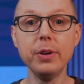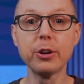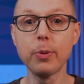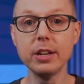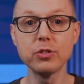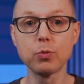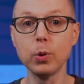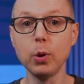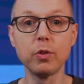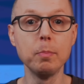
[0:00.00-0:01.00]
metering credits
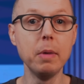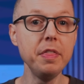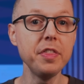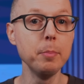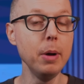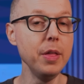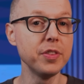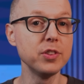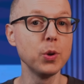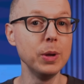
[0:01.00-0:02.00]
roll over month to
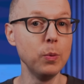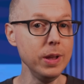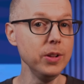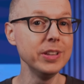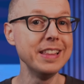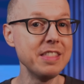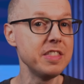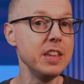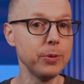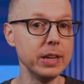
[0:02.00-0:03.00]
month, so it will, in
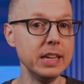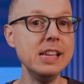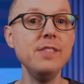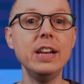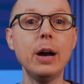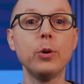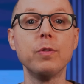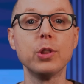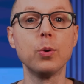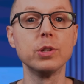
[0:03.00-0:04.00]
theory, even out
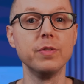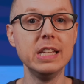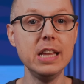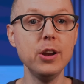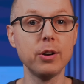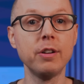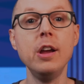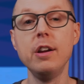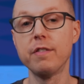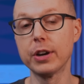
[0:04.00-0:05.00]
over the course of a year
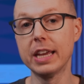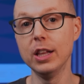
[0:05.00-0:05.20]
for